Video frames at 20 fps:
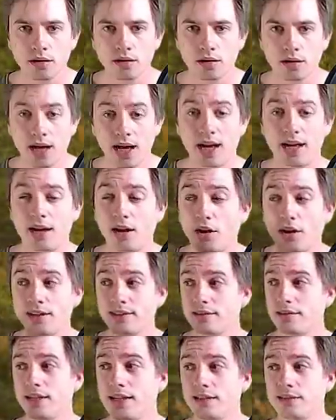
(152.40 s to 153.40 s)
Uh,
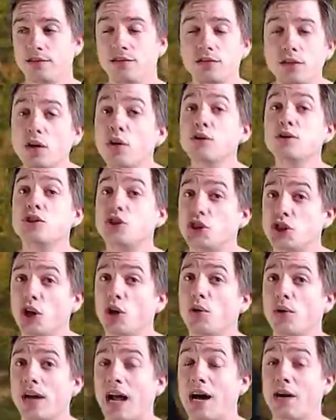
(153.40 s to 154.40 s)
honestly, it's no
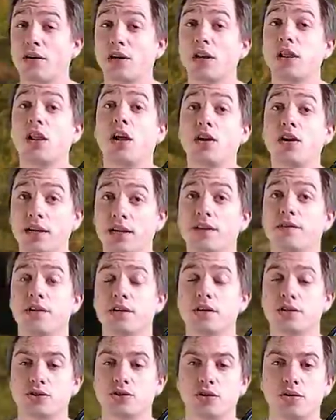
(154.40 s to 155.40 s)
joke how clunky the
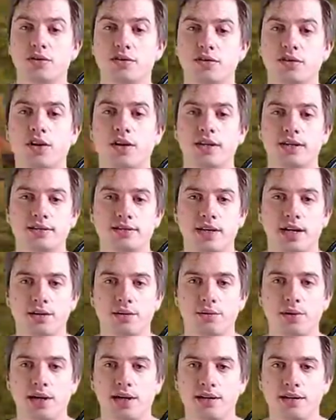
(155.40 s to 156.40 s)
controls are in Tag
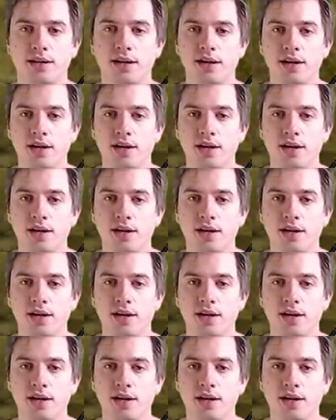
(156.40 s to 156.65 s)
one.